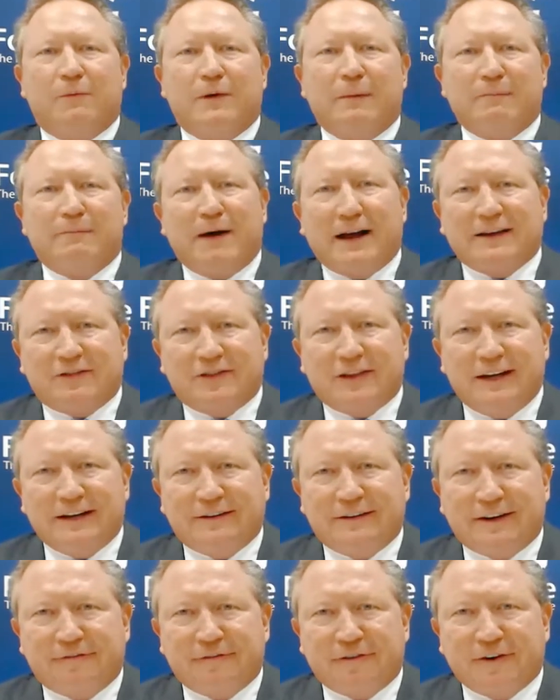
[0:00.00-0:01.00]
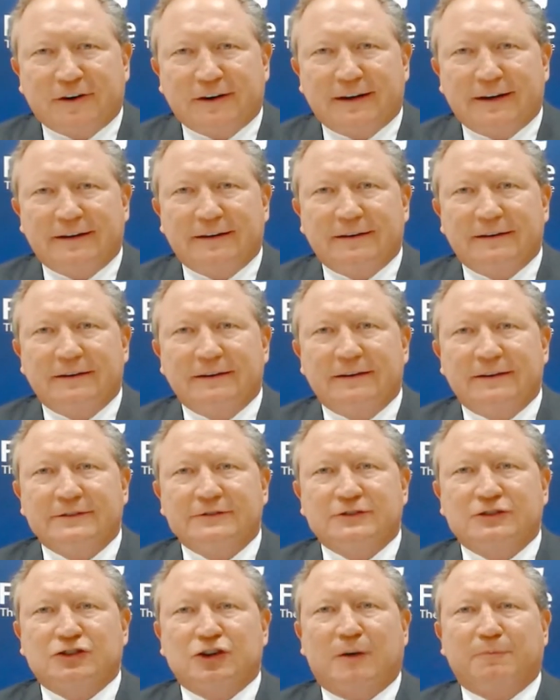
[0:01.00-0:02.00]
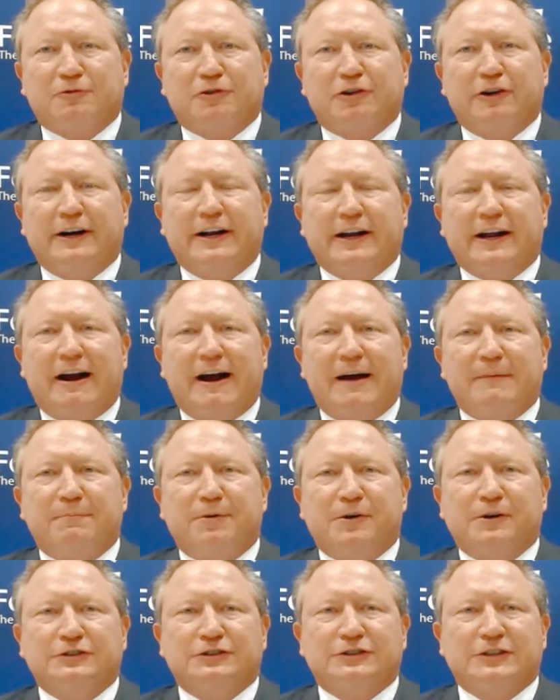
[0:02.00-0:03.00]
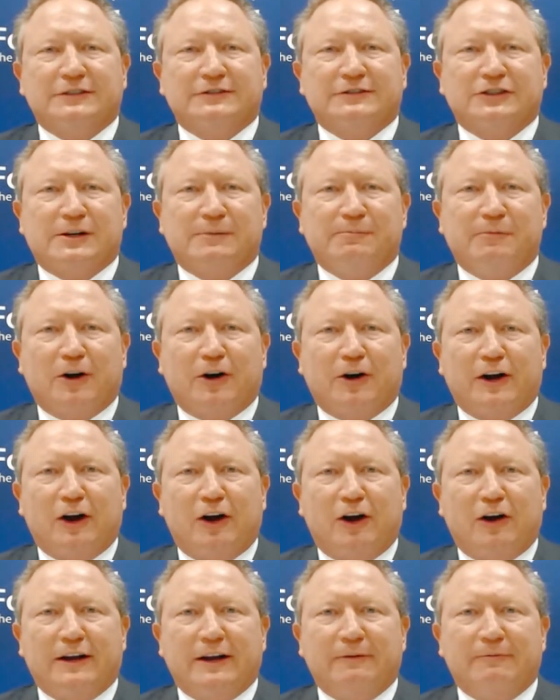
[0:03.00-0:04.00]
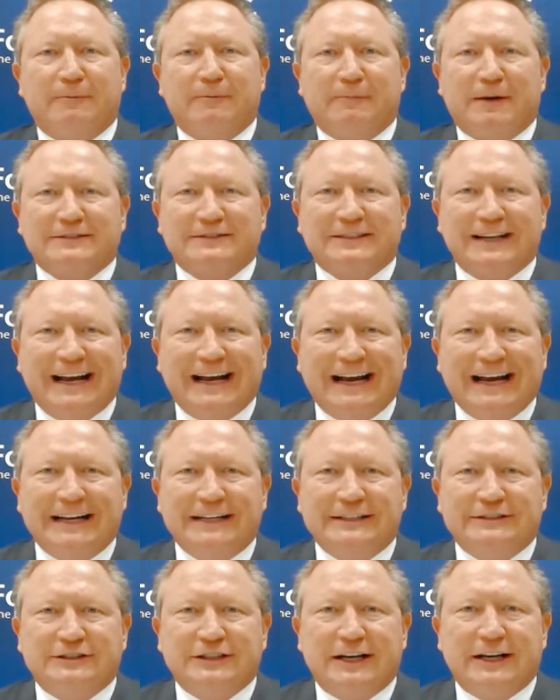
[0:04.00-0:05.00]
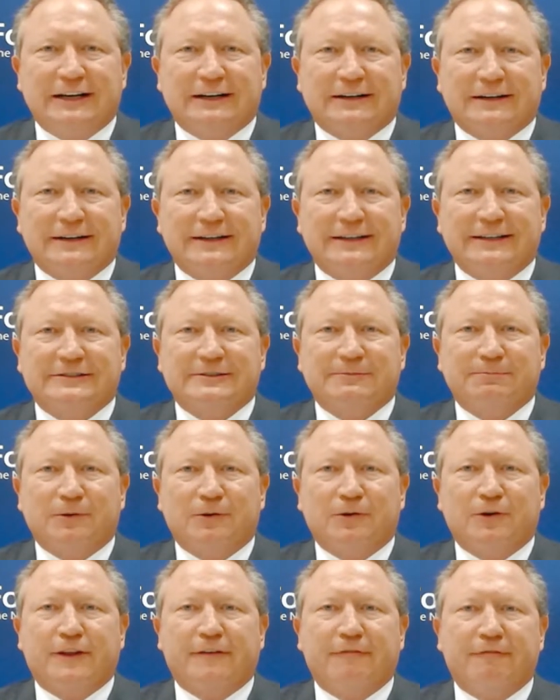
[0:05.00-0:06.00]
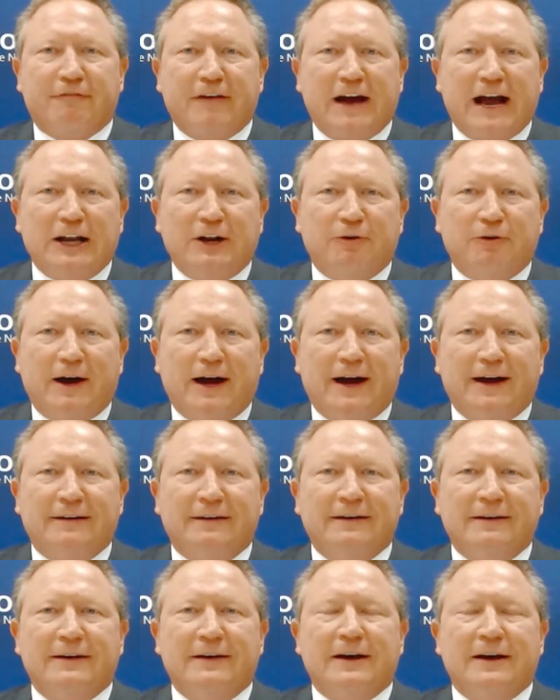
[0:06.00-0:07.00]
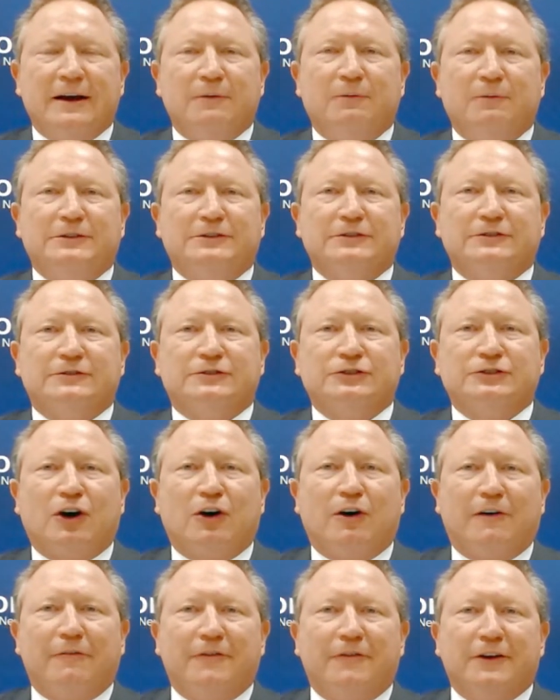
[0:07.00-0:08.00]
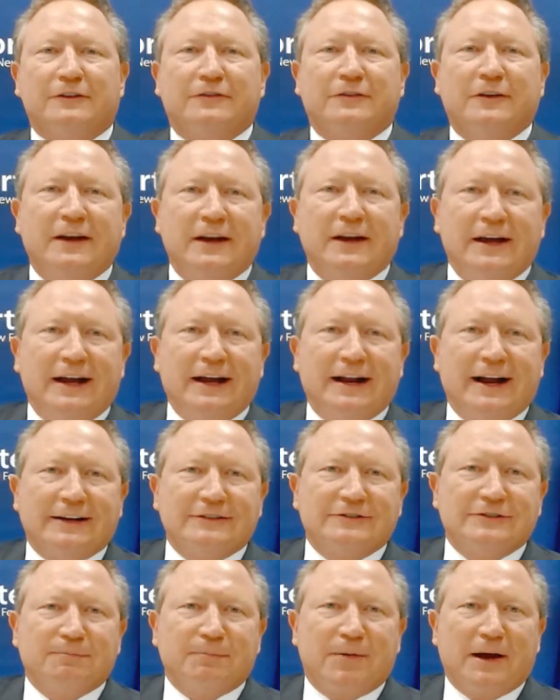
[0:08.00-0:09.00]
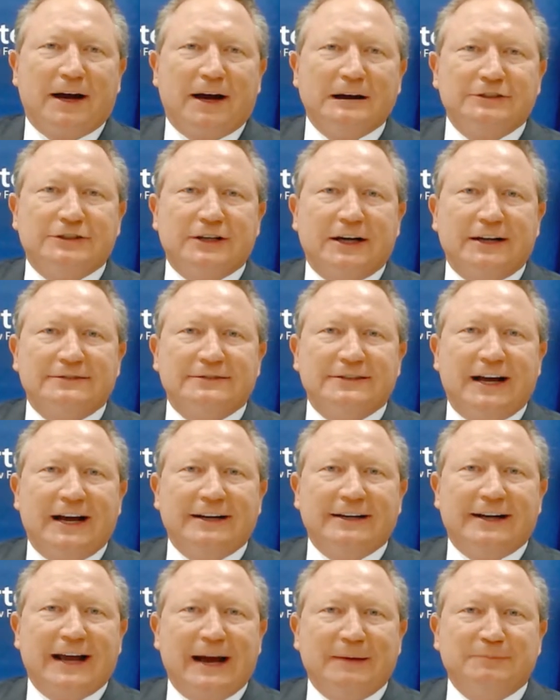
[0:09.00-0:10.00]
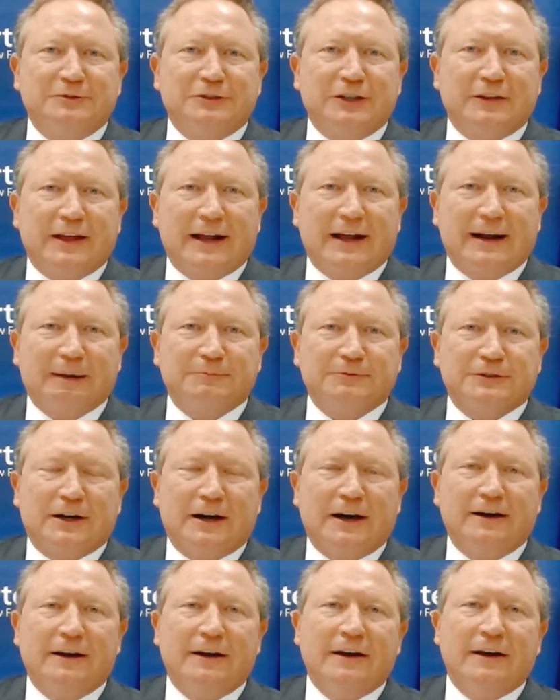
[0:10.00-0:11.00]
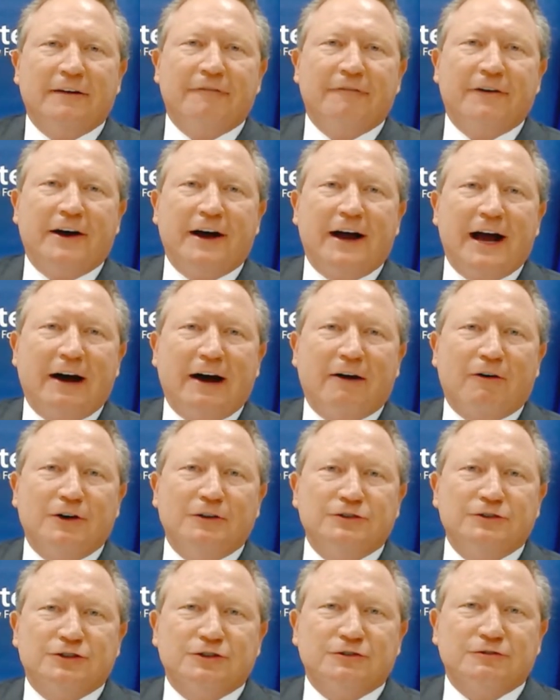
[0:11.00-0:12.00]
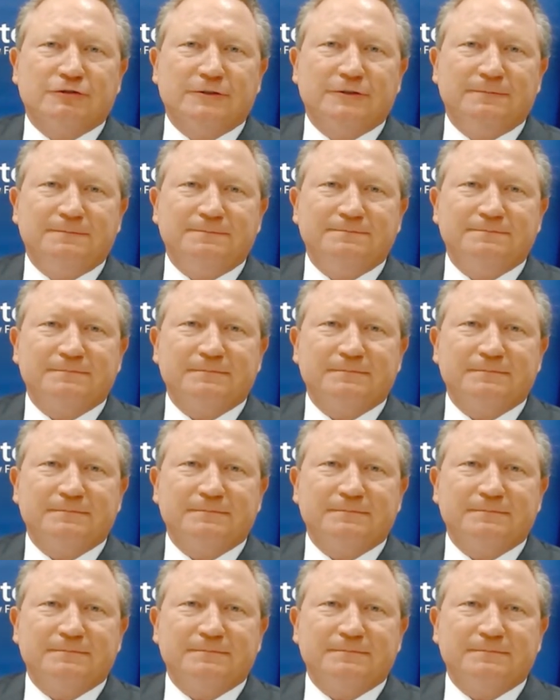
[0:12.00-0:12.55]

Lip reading: We must think differently. Stop treating our output as just a commodity only. We must energetically explore the value add, which is so obvious in our supply chains, and capture that upside for our own children.